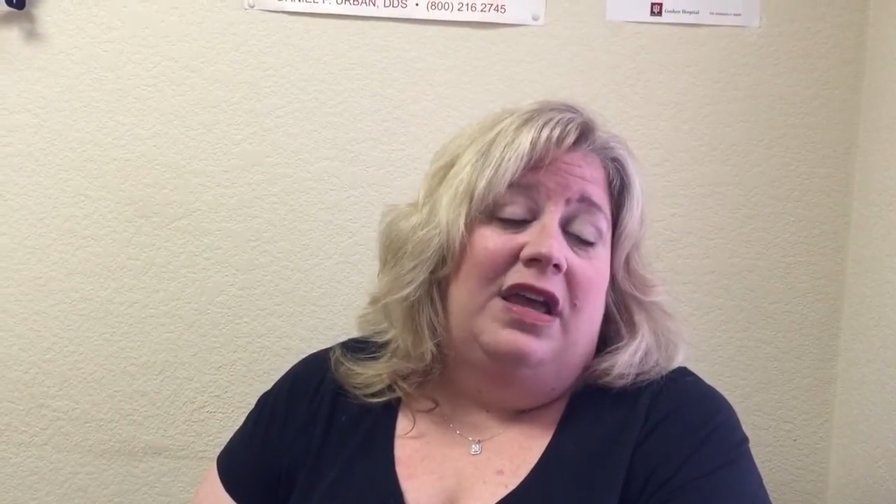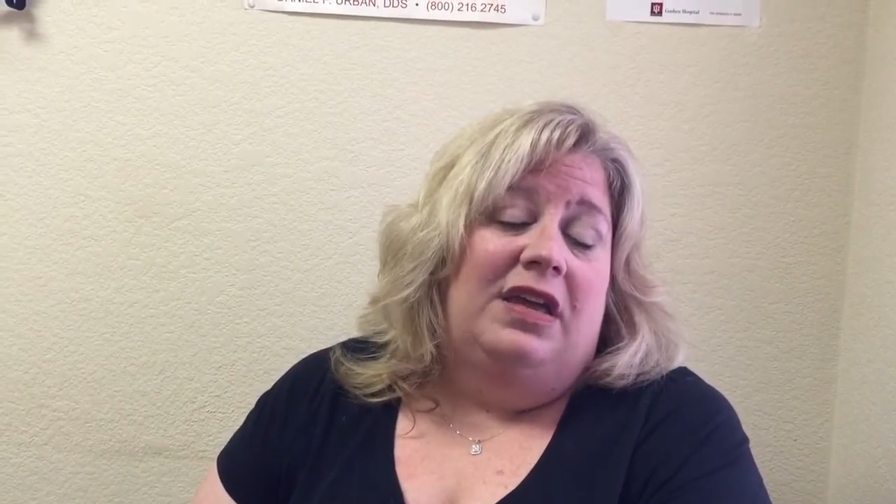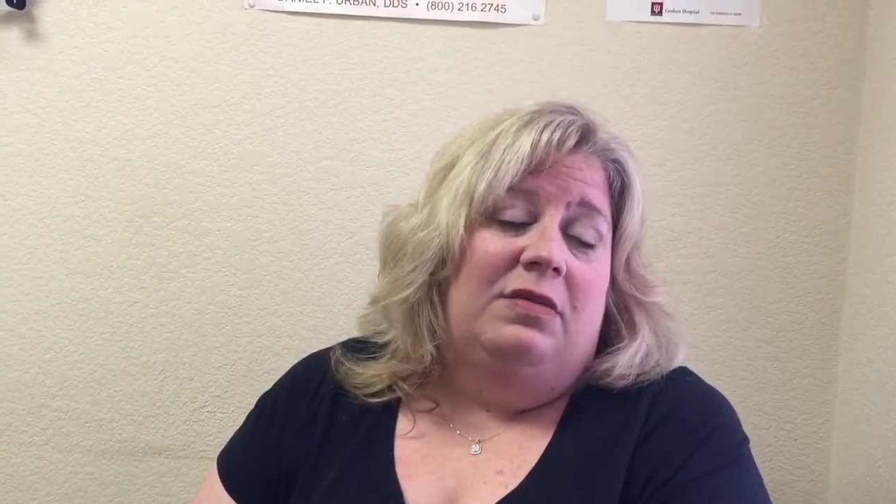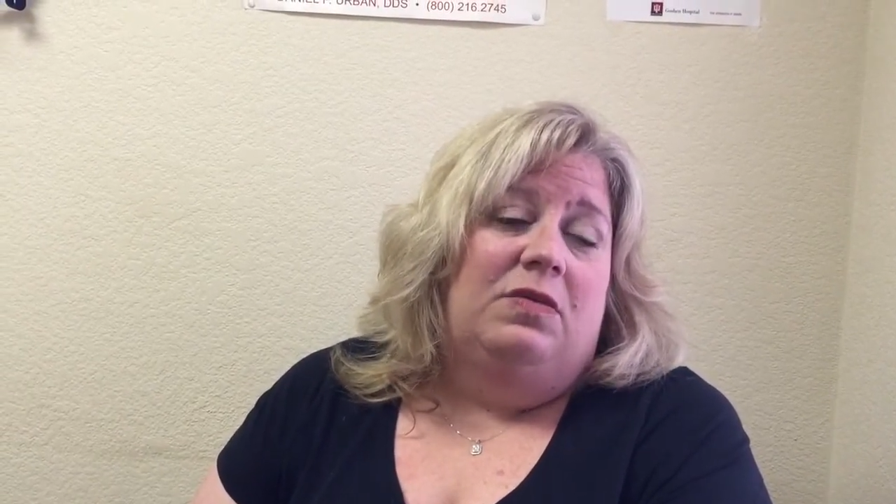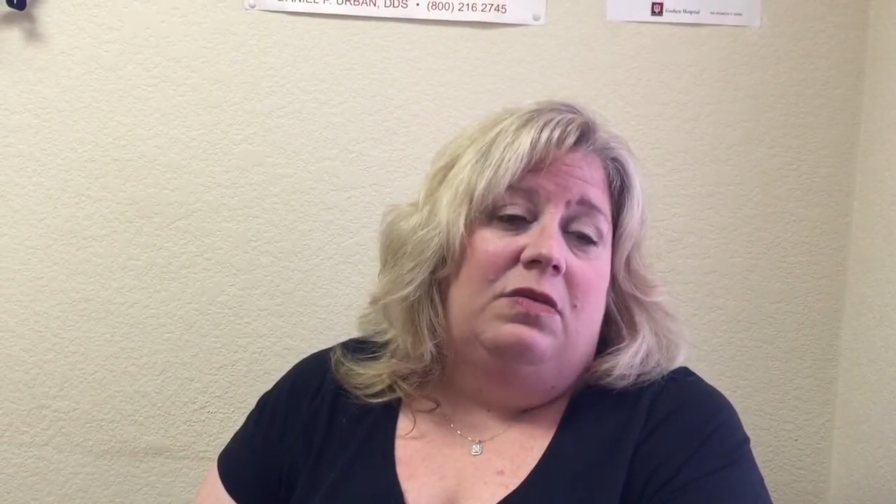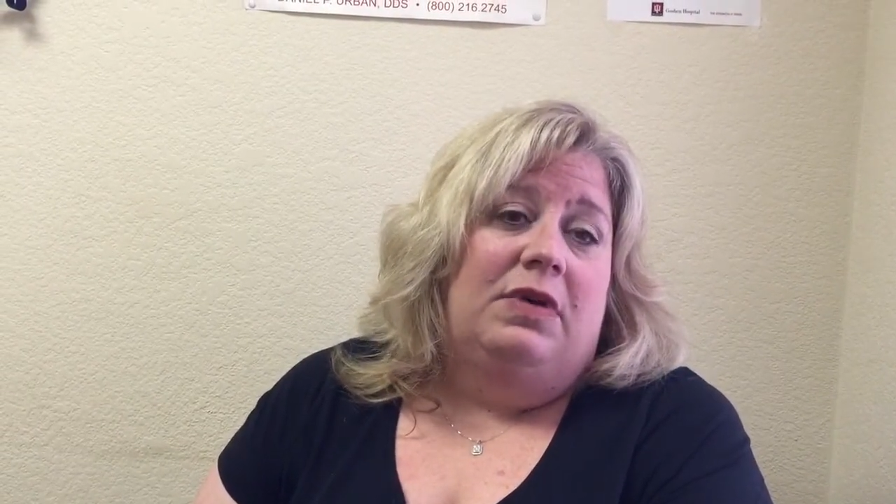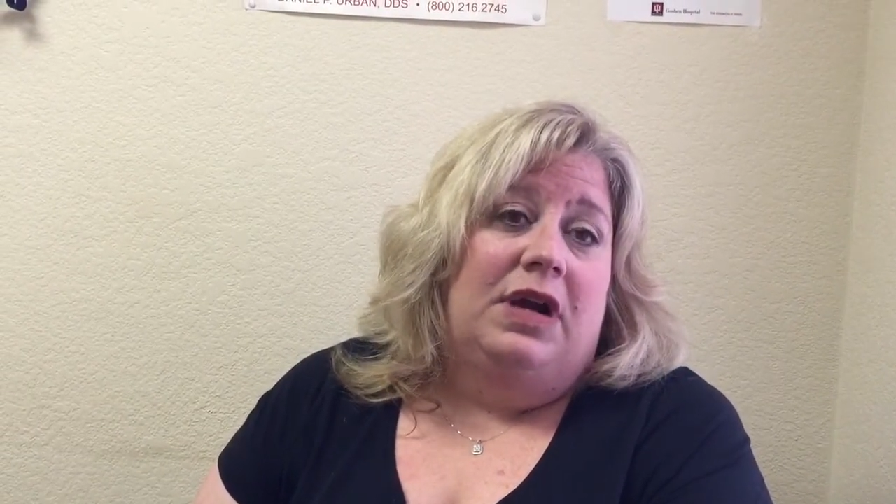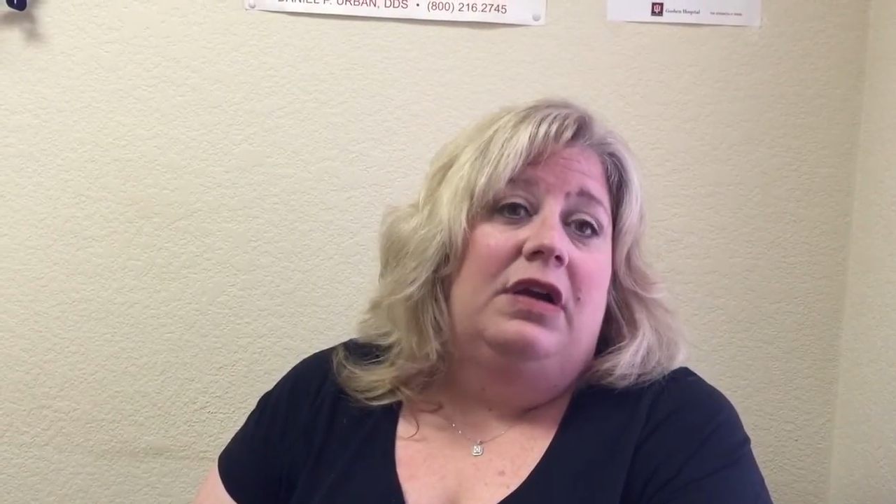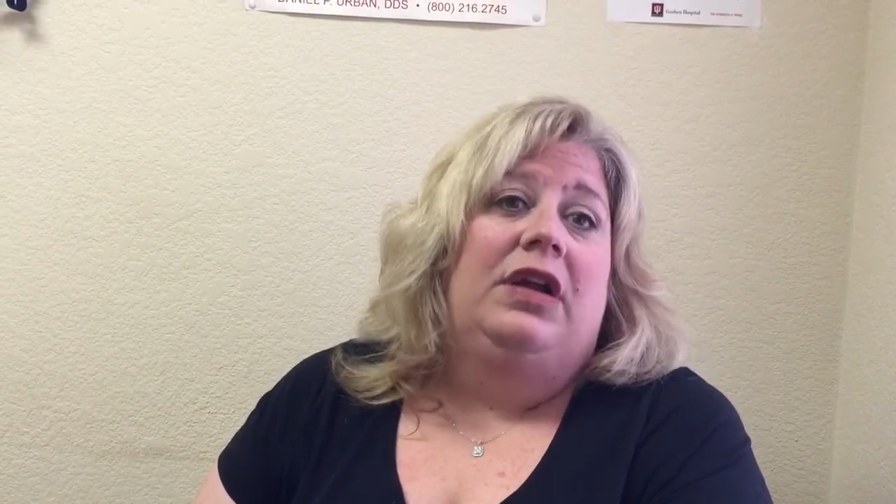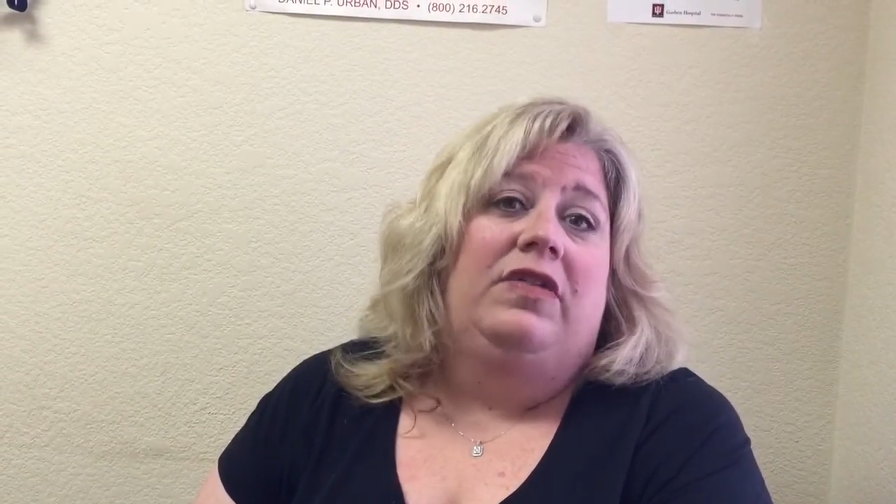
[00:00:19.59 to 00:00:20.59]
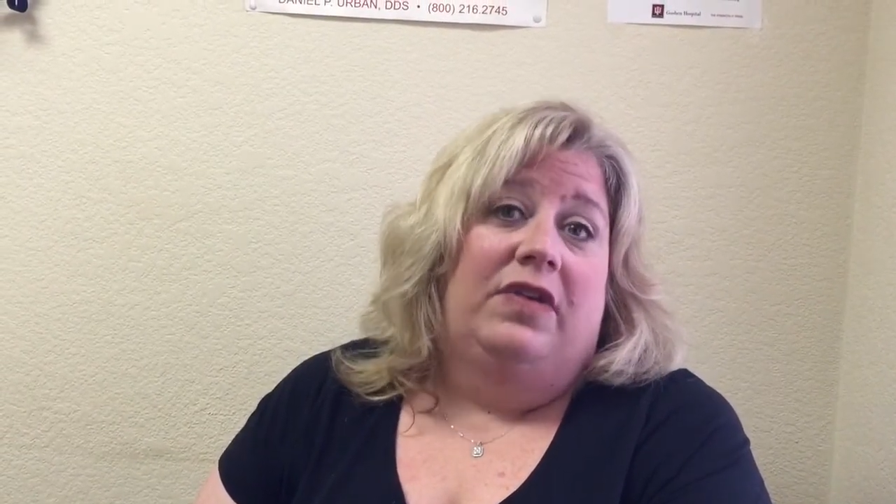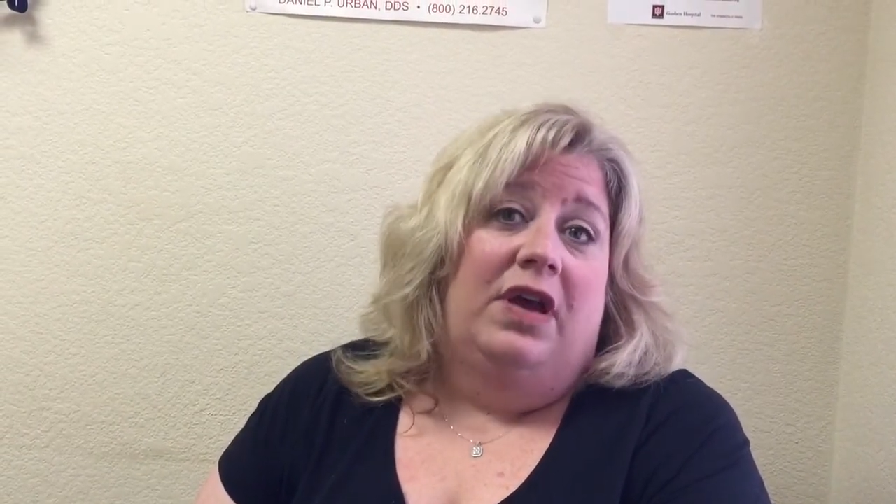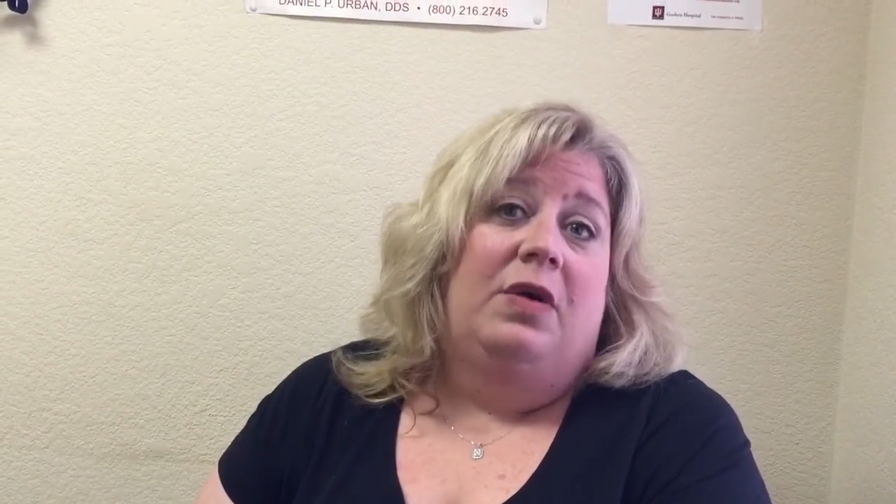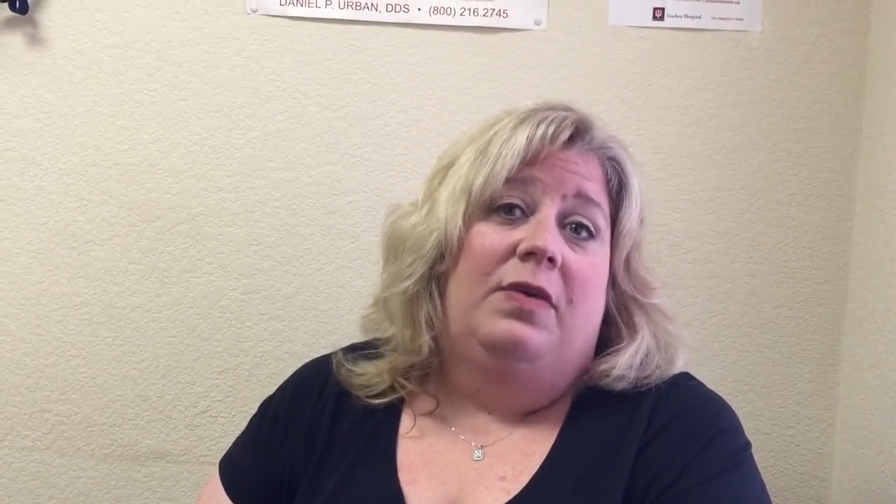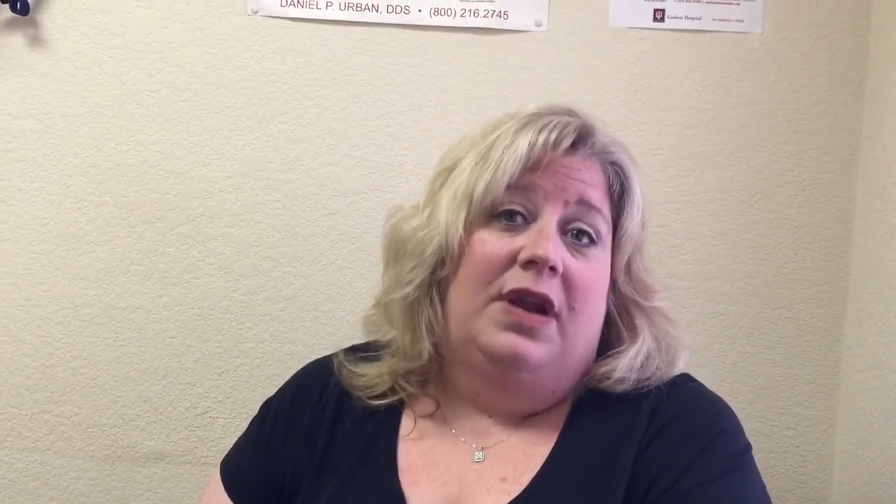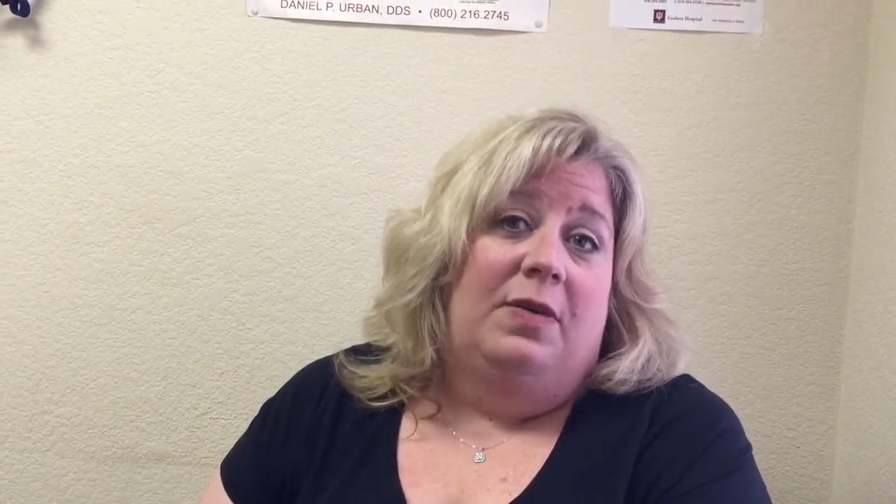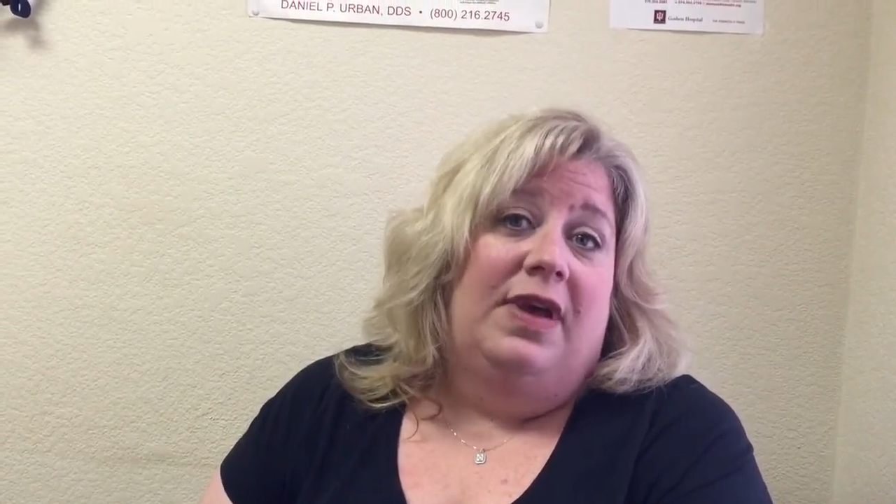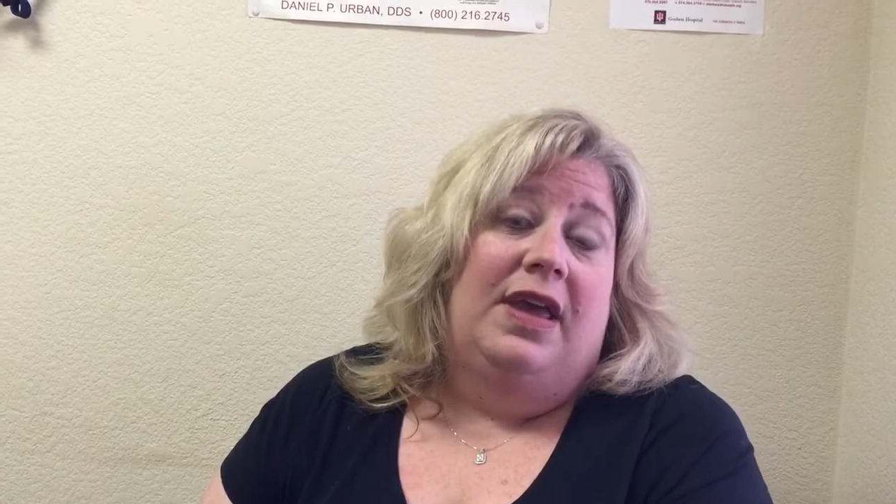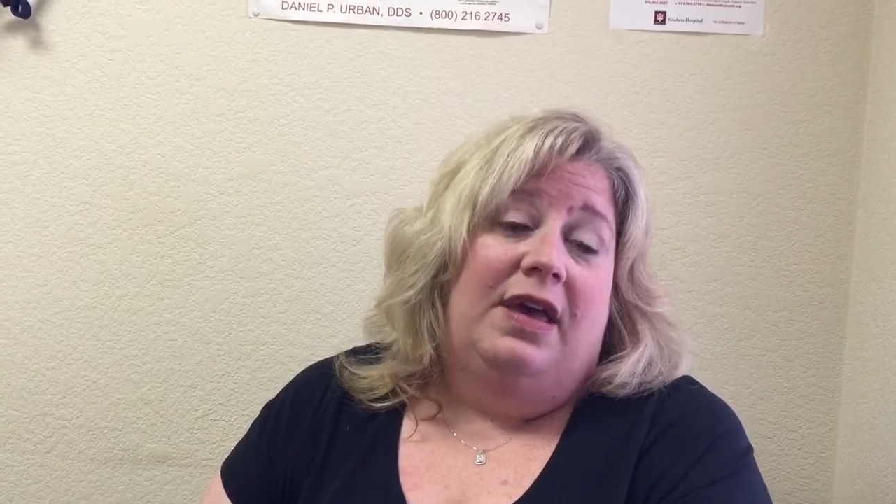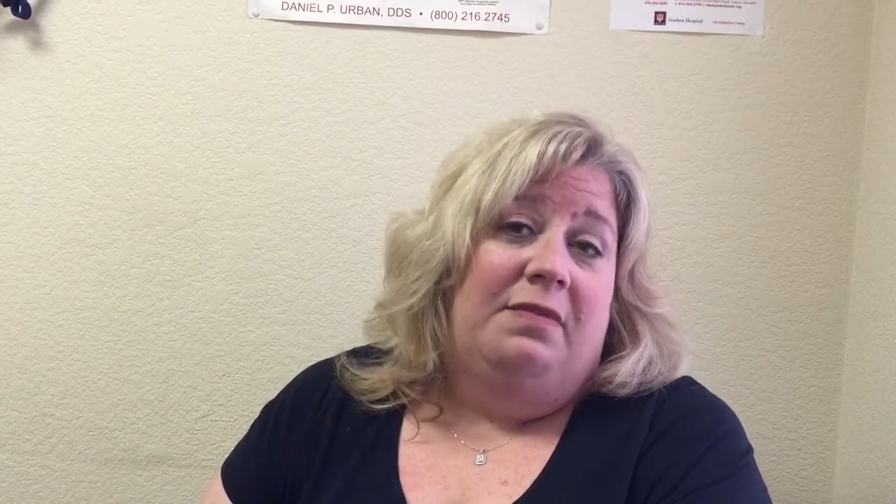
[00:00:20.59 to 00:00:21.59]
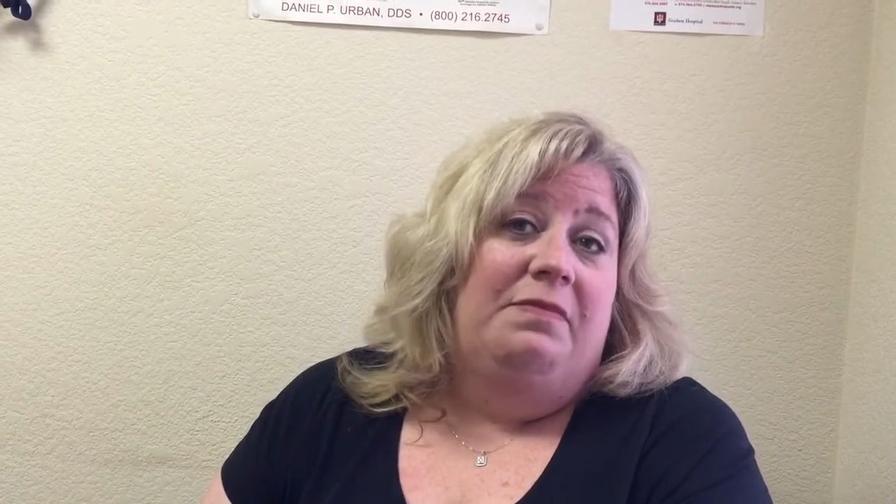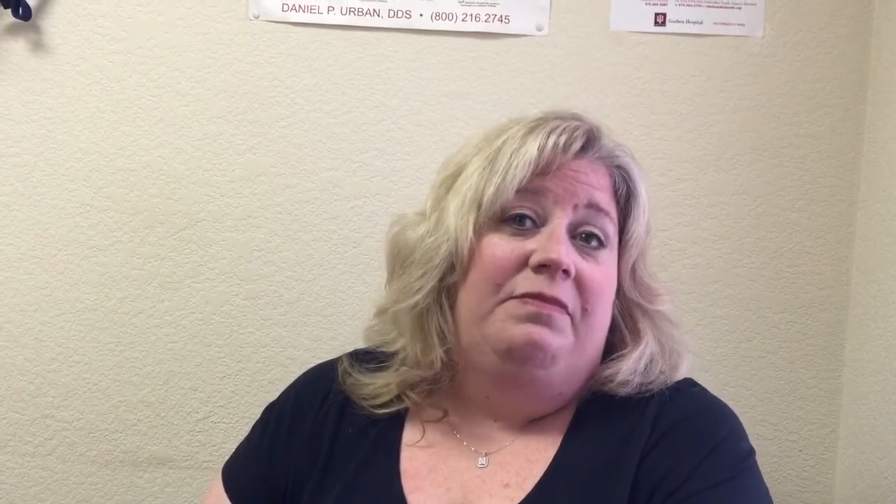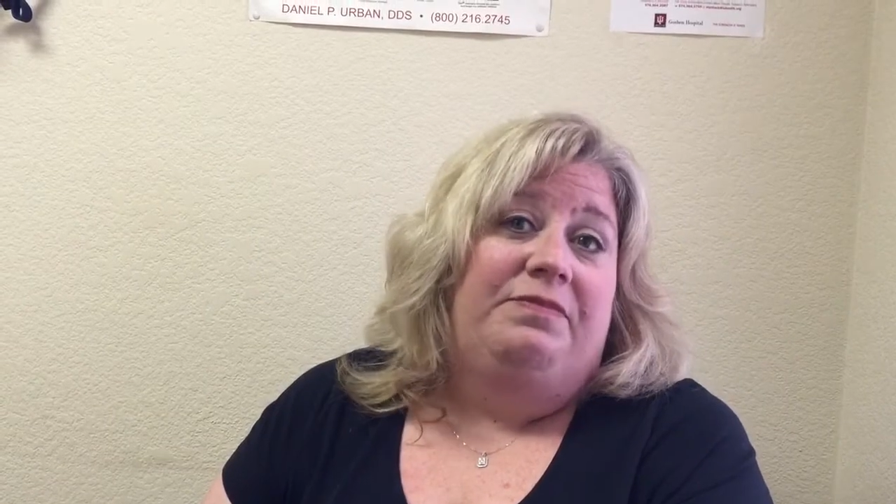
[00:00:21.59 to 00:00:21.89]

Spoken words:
am raring to go when I wake up.